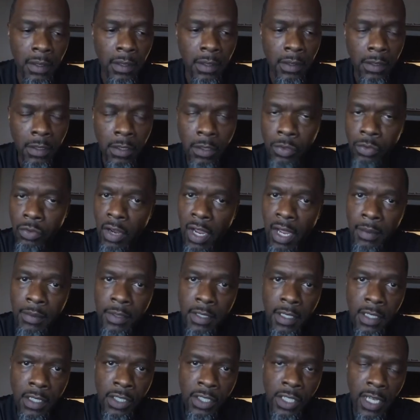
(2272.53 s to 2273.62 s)
subscribe to
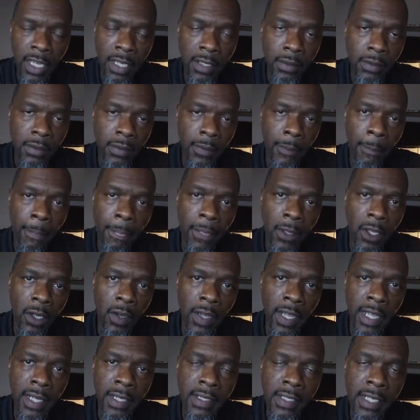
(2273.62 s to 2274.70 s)
the channel, go
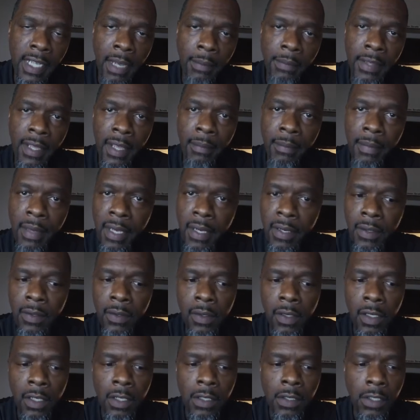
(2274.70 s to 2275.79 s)
ahead and tap that bell
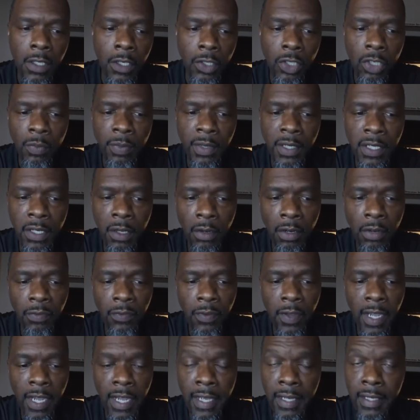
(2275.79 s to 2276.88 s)
so you'll be
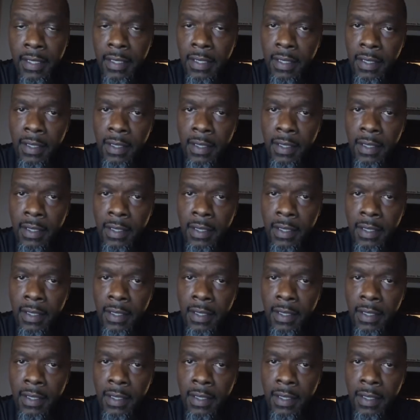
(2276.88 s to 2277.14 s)
notified